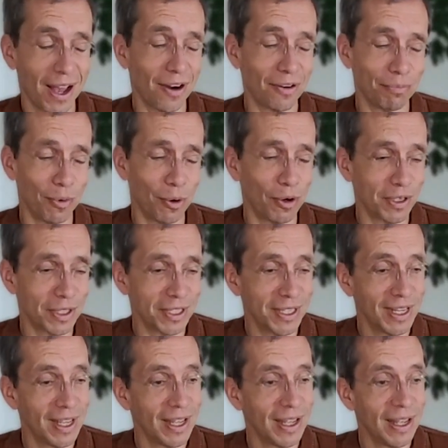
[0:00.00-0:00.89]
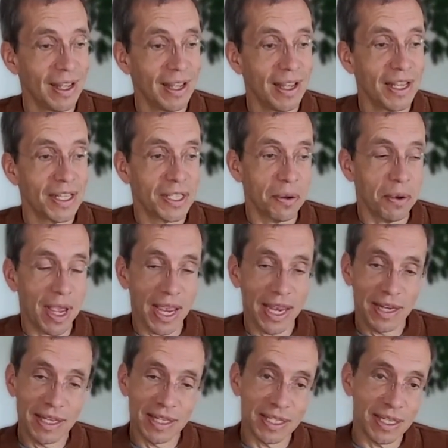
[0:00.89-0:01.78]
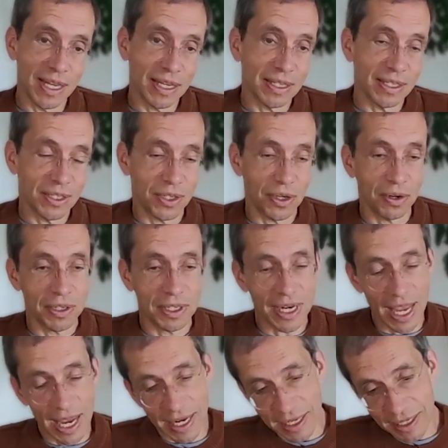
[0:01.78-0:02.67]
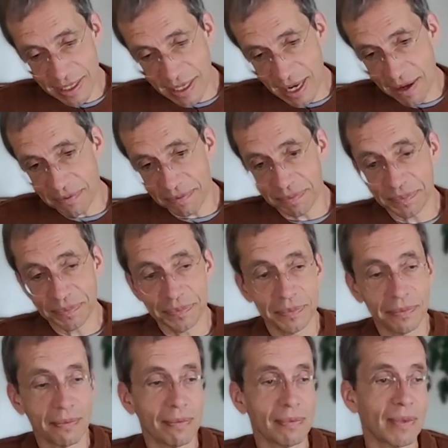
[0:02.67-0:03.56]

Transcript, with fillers: it got worse. So 86 turned into 87,